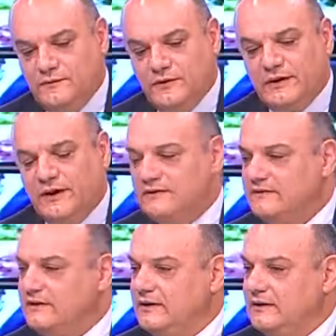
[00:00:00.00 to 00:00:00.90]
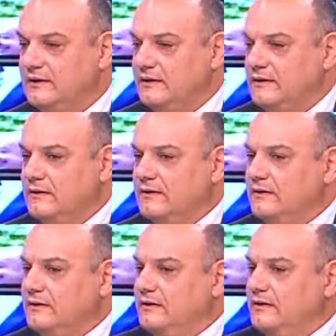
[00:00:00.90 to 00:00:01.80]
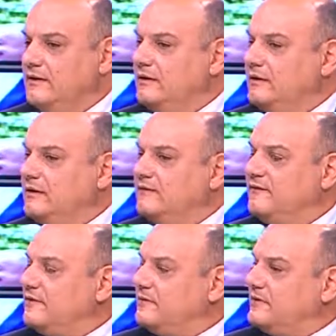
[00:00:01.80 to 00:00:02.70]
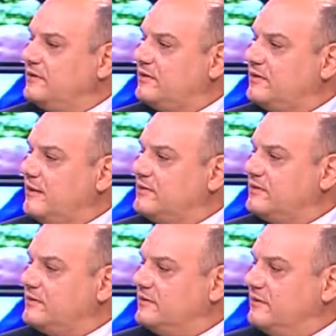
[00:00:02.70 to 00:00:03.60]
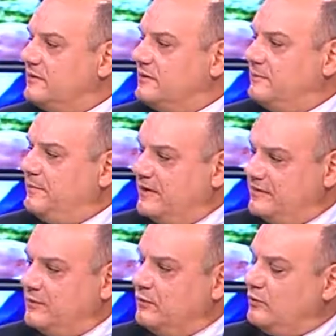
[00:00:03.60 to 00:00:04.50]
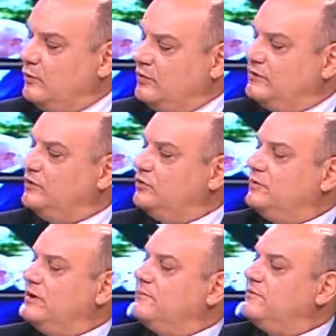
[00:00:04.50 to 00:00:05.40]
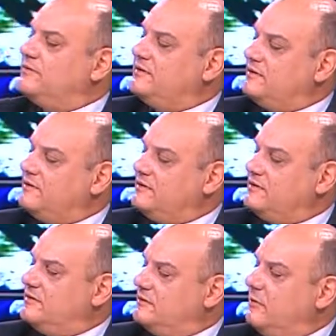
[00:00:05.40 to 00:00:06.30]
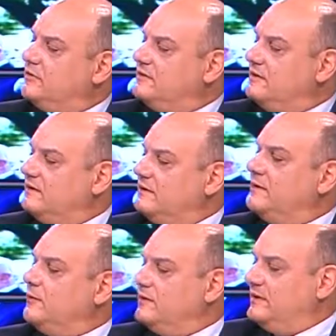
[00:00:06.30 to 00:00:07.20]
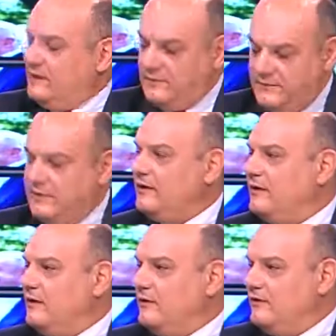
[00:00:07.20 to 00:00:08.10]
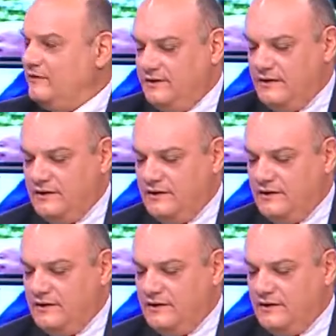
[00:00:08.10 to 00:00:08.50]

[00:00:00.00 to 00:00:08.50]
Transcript: forget the investment schemes. The persons wanting to become citizens in Malta with a number of